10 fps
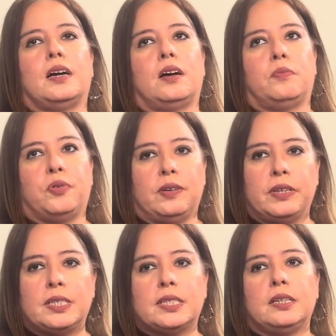Um,
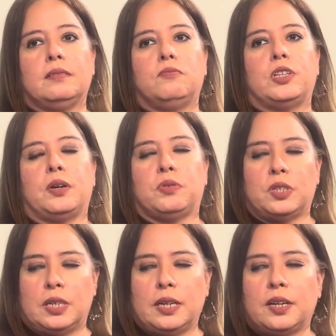previously, when they were
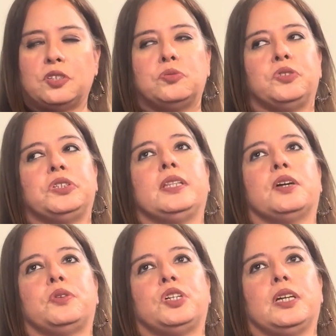looking at eligibility,
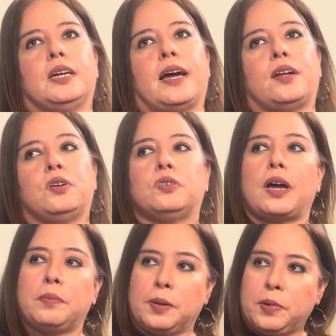they were looking at
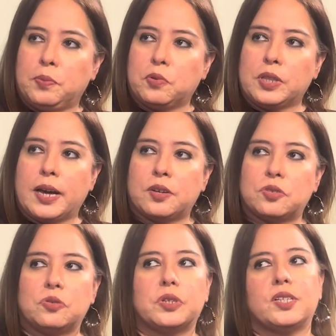how many people were in the
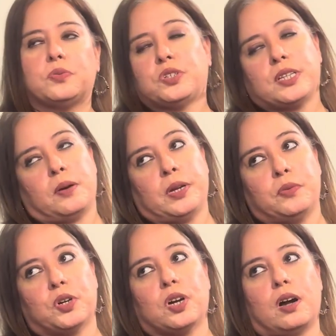household as well as how many
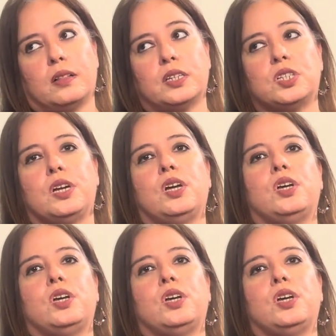were in college.